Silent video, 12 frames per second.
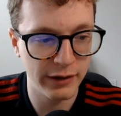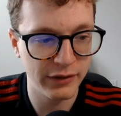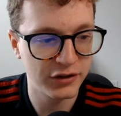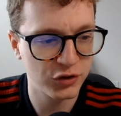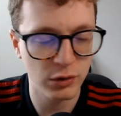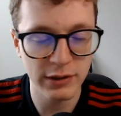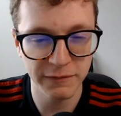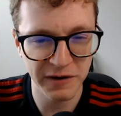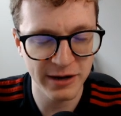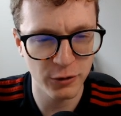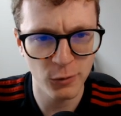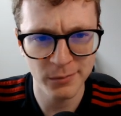And the streak
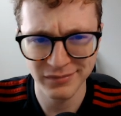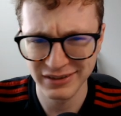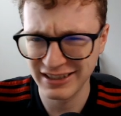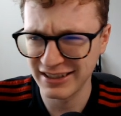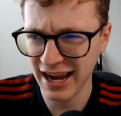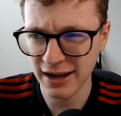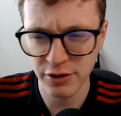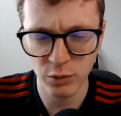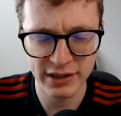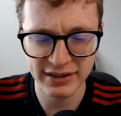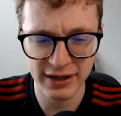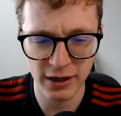finder is exactly
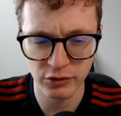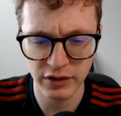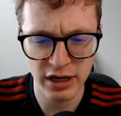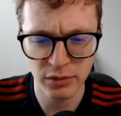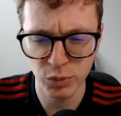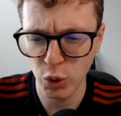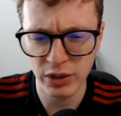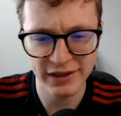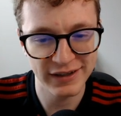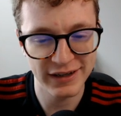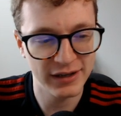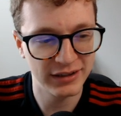what it sounds like. No need
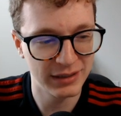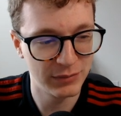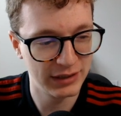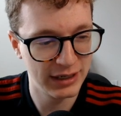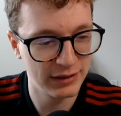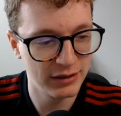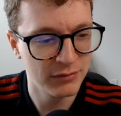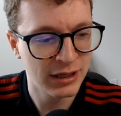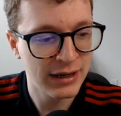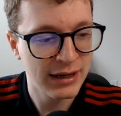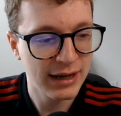to get intimidated.